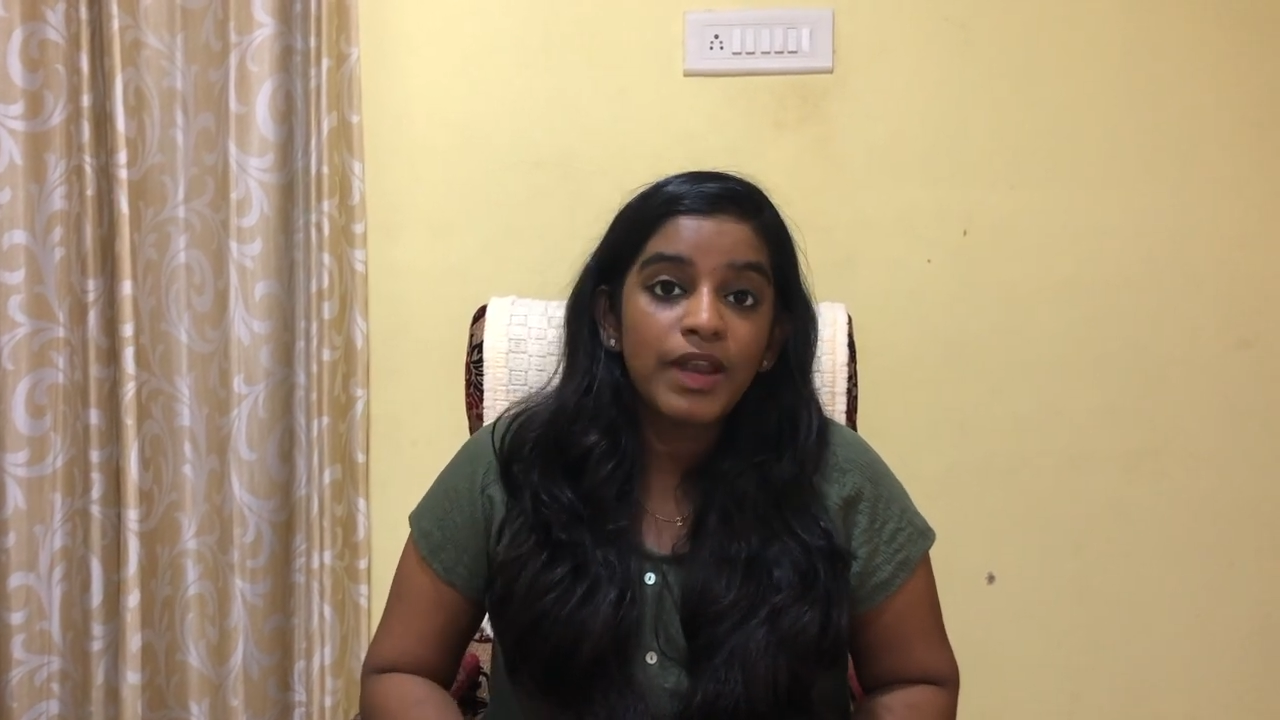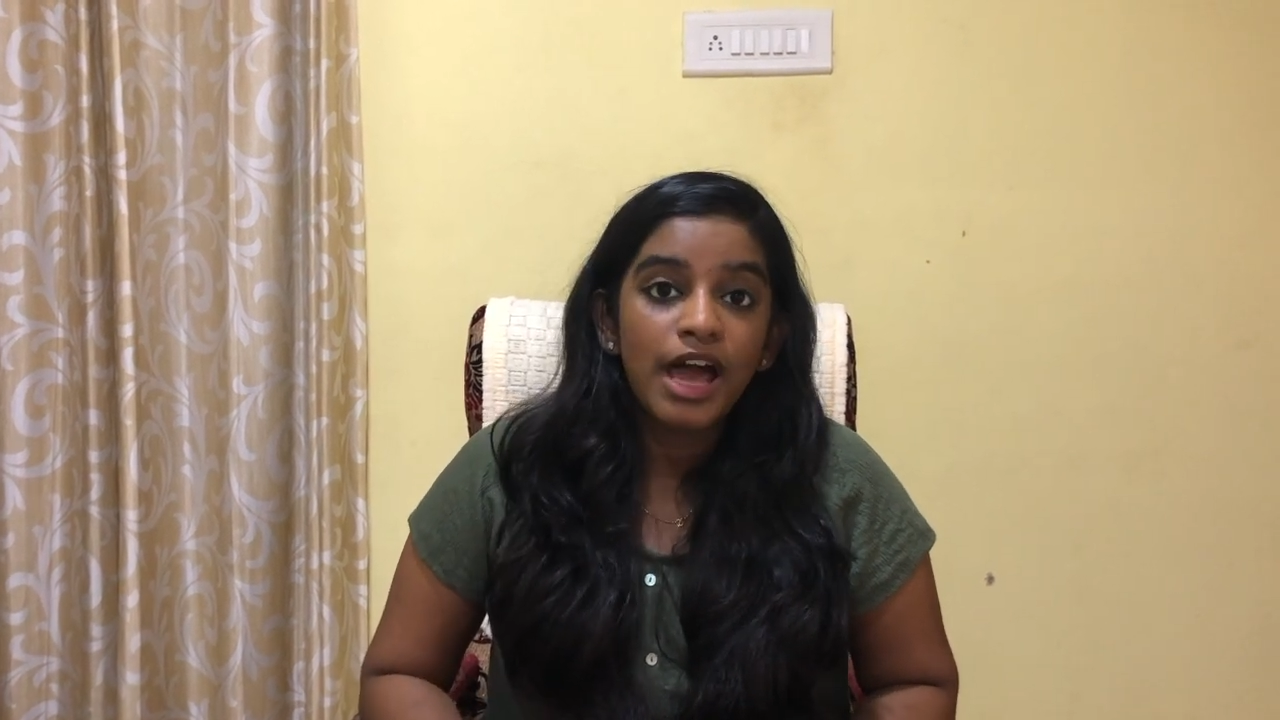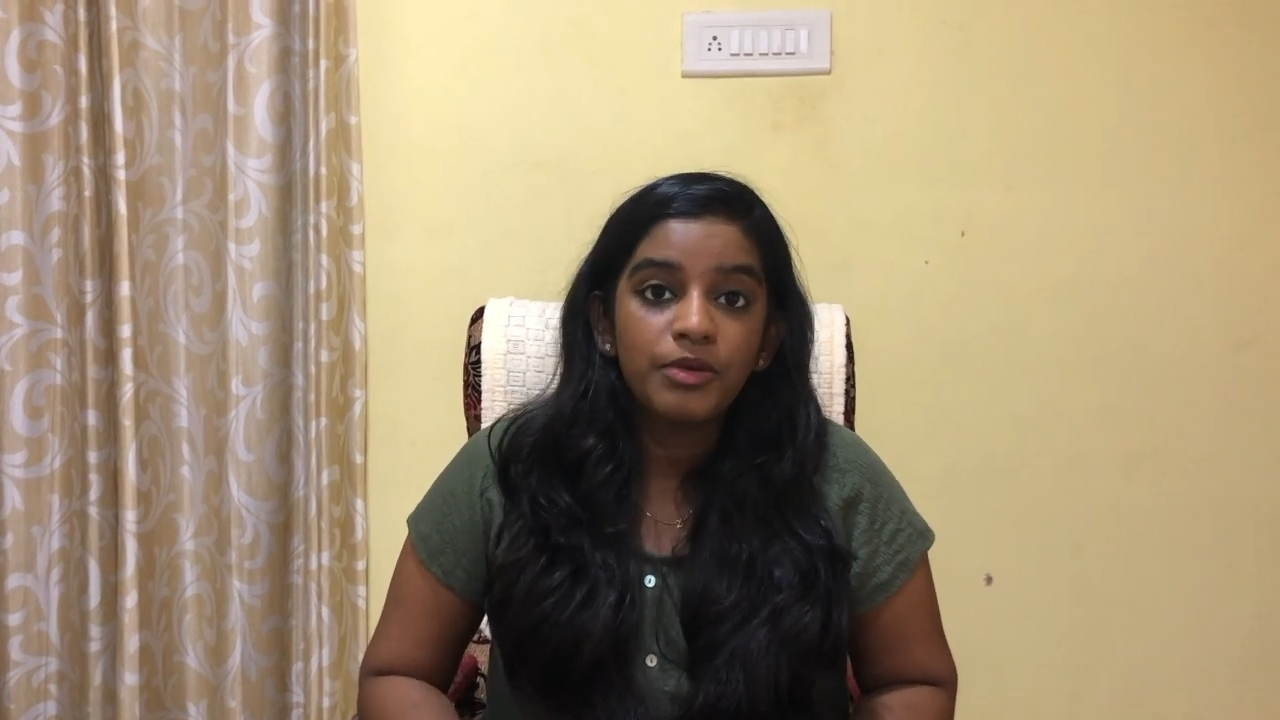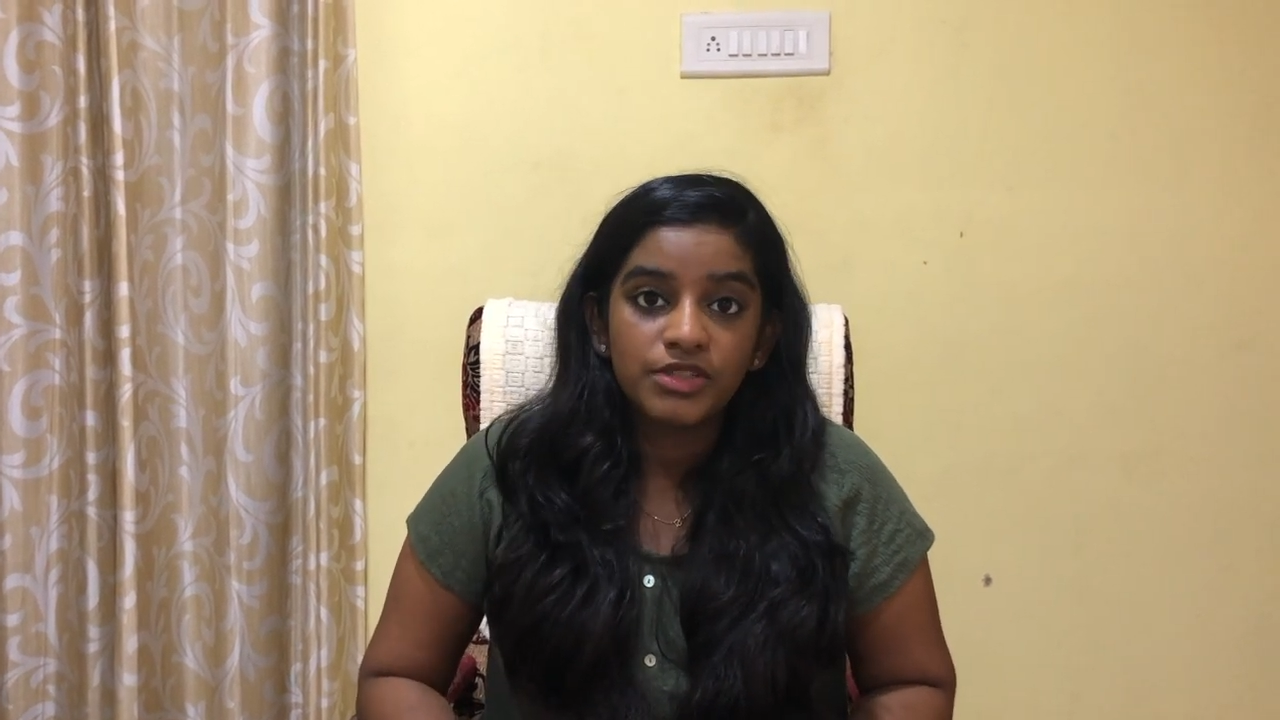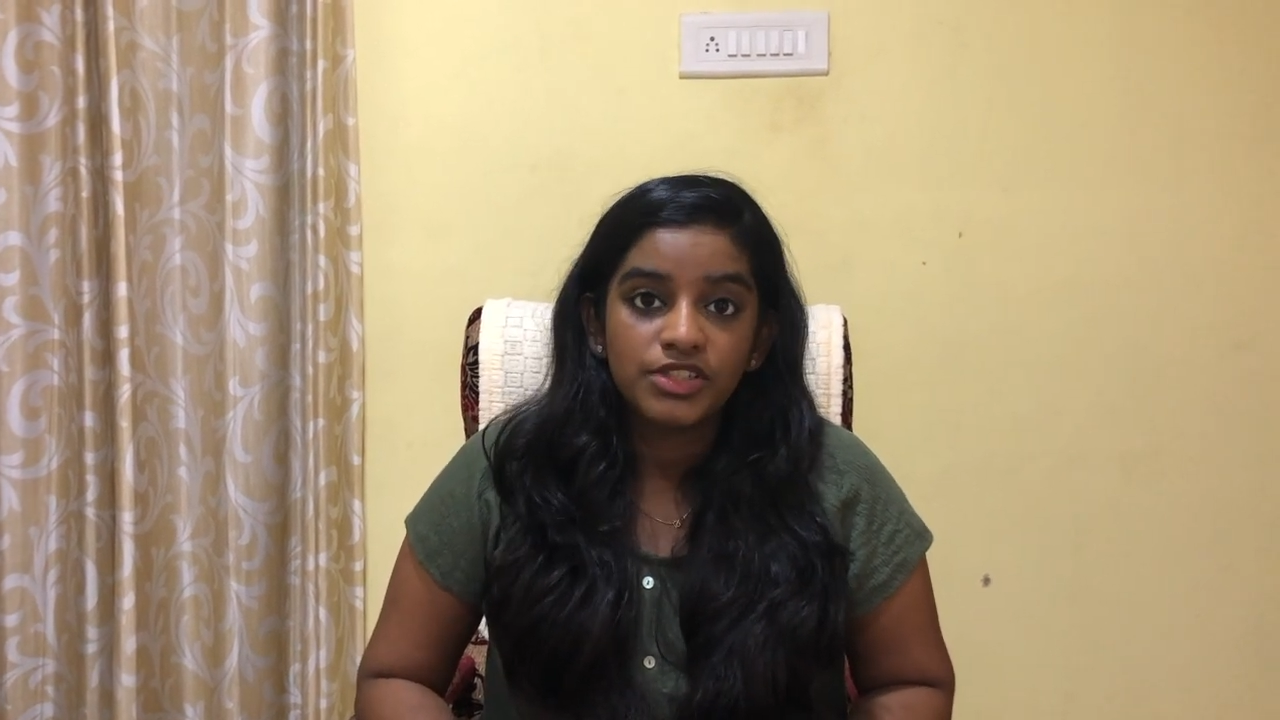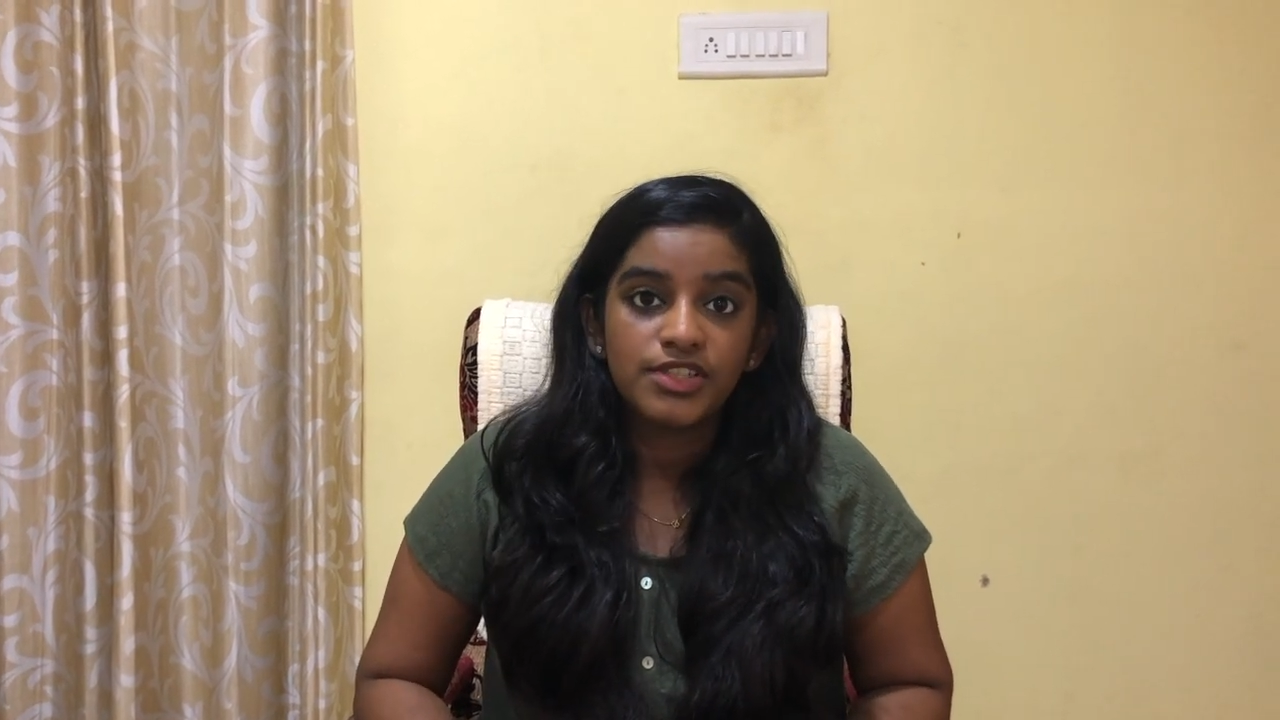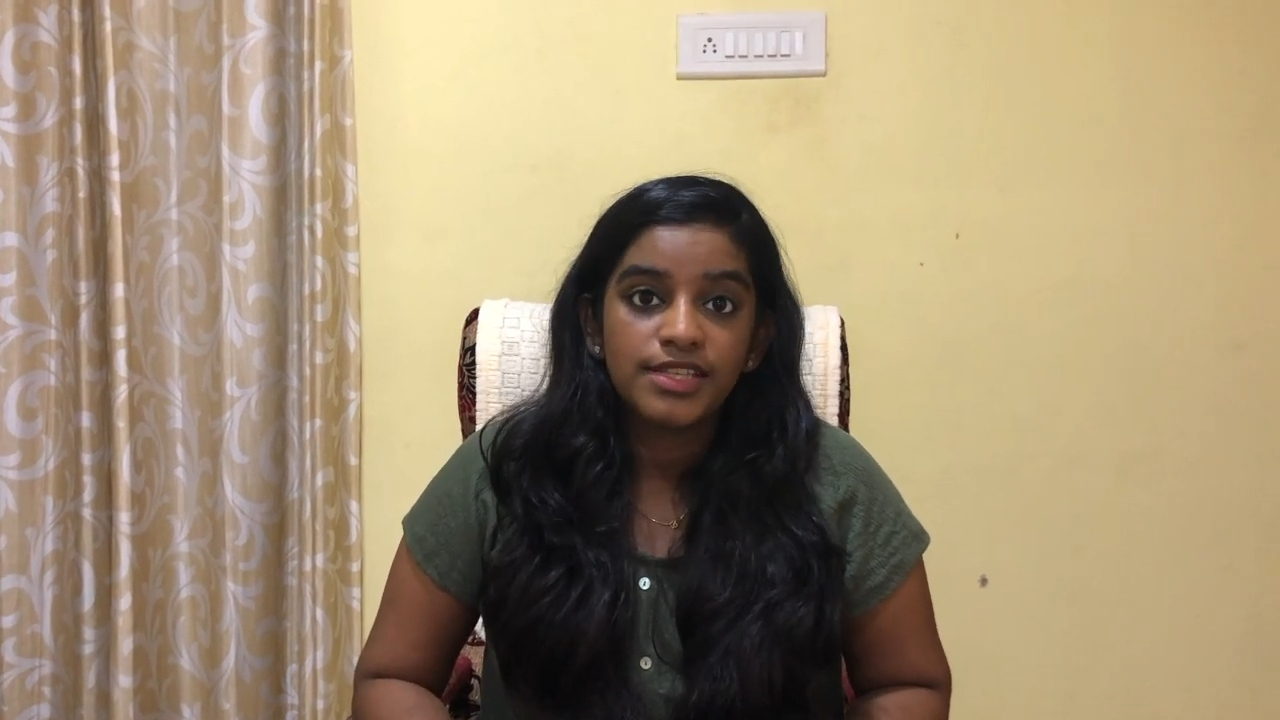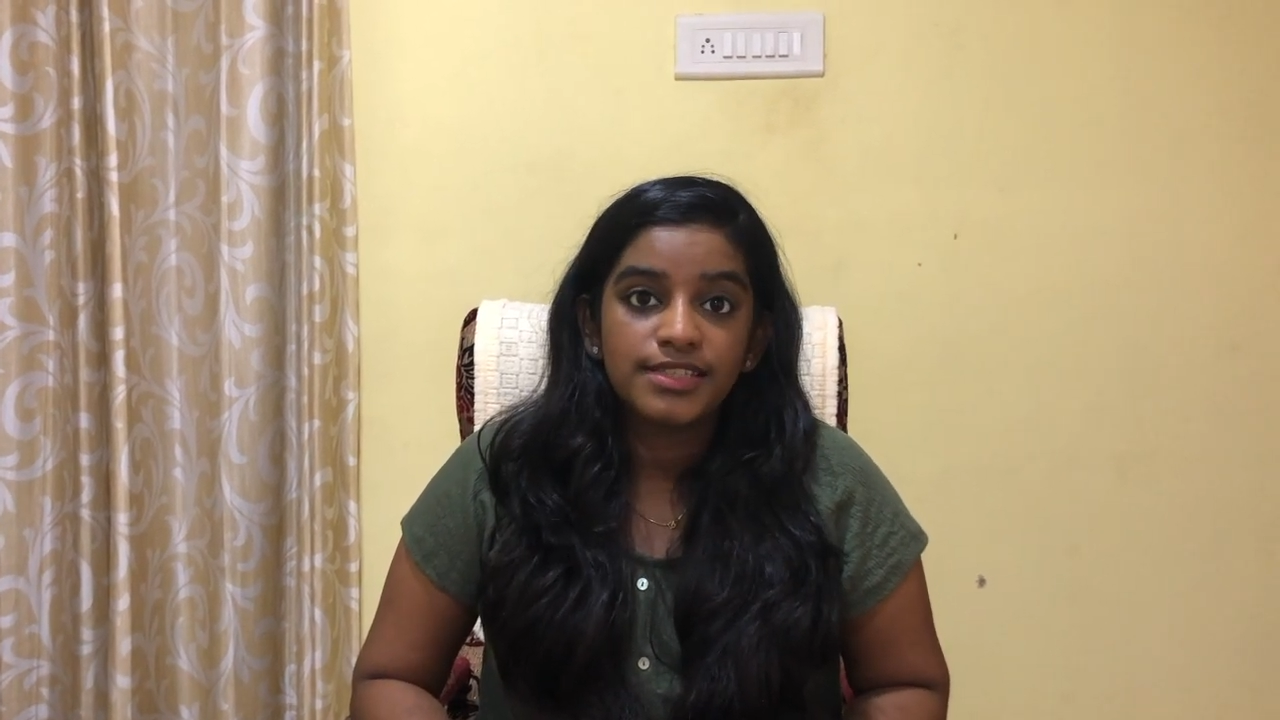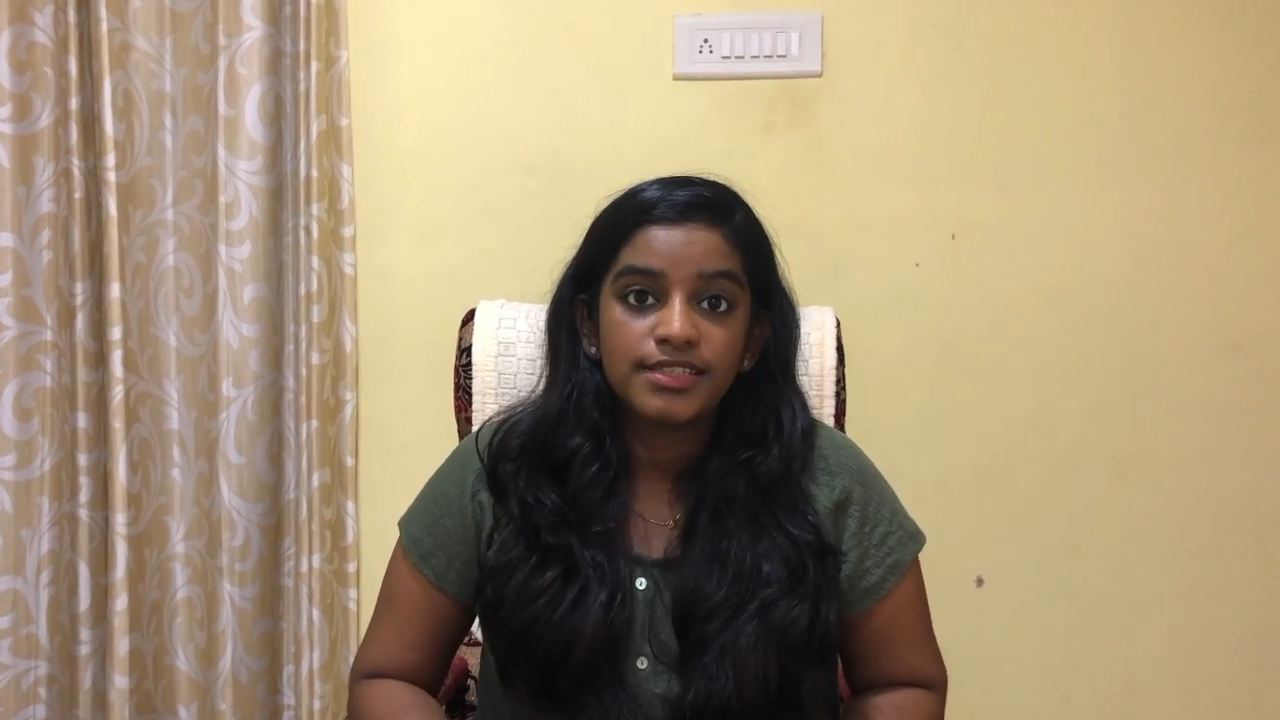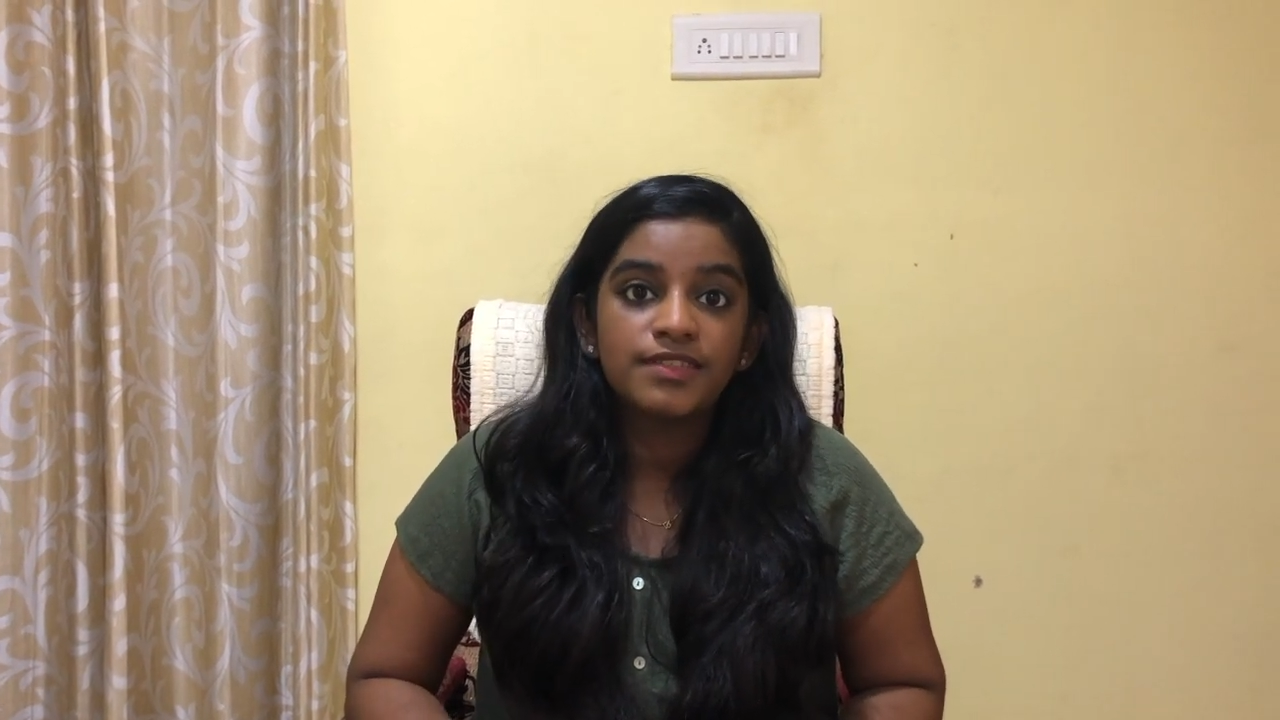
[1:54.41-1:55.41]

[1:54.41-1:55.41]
I would suggest is,